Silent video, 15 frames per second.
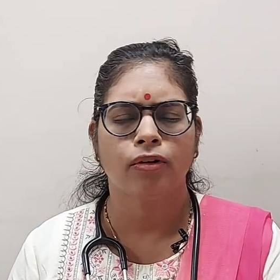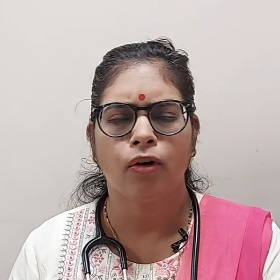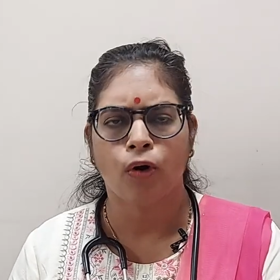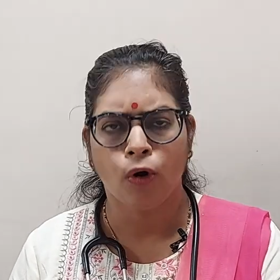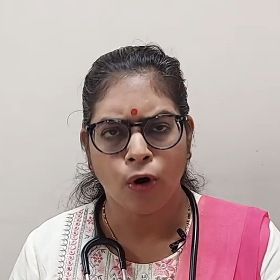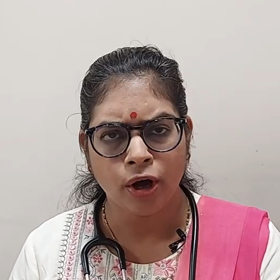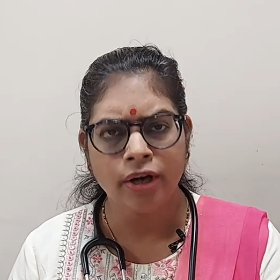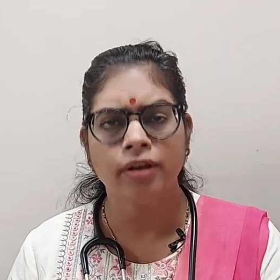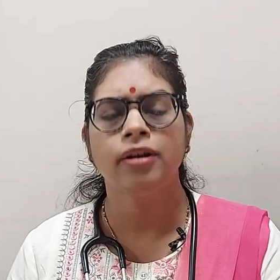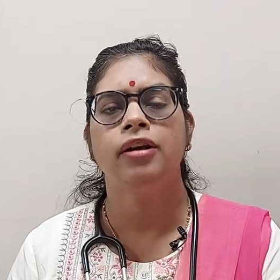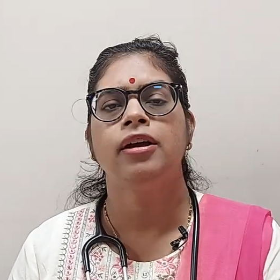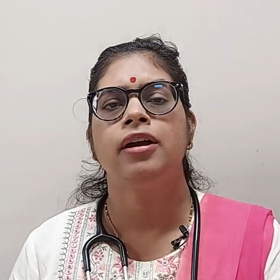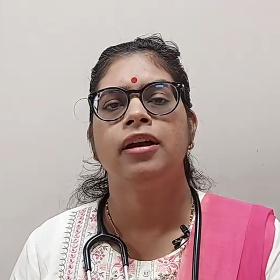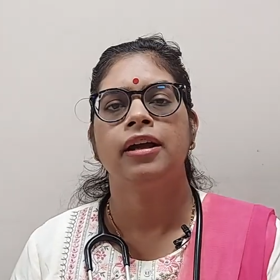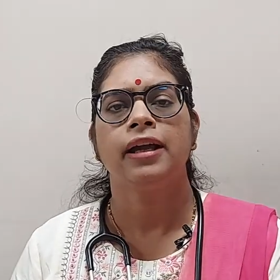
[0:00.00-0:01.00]
Or
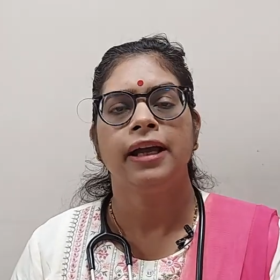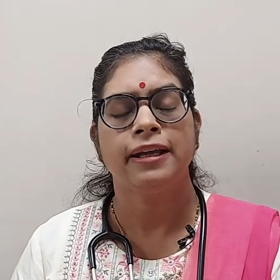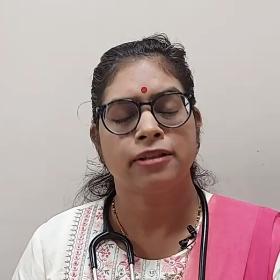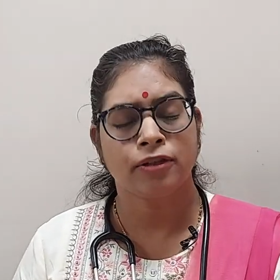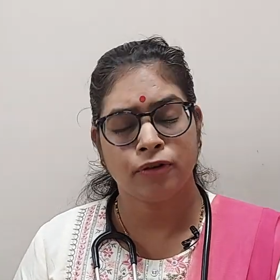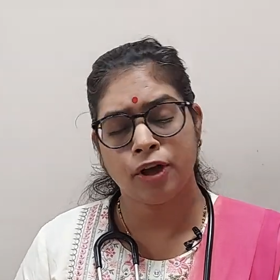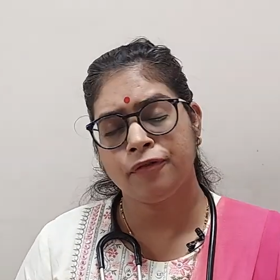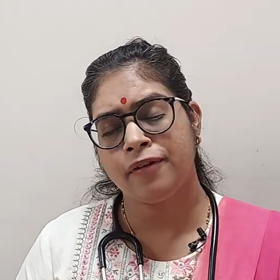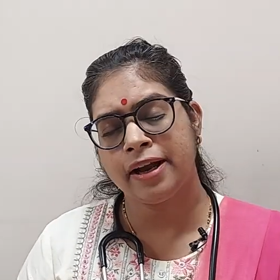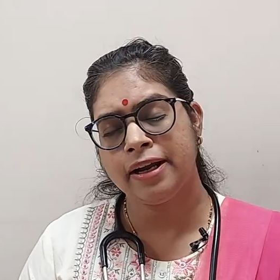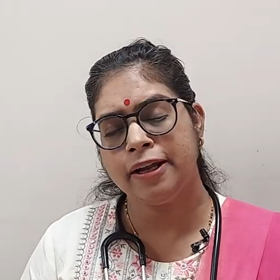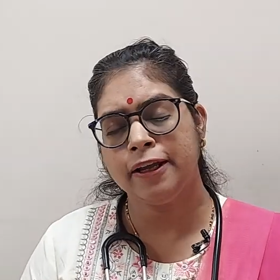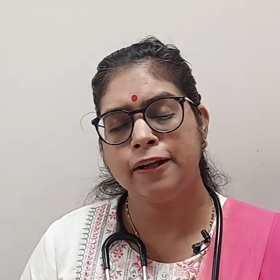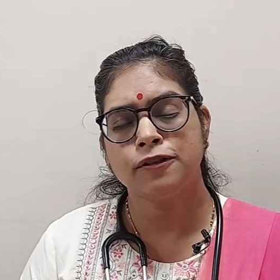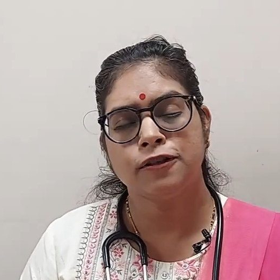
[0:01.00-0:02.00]
is it you are
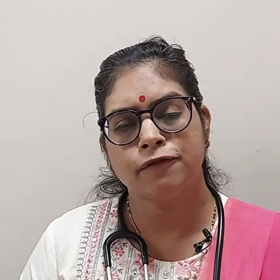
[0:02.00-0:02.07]
finding it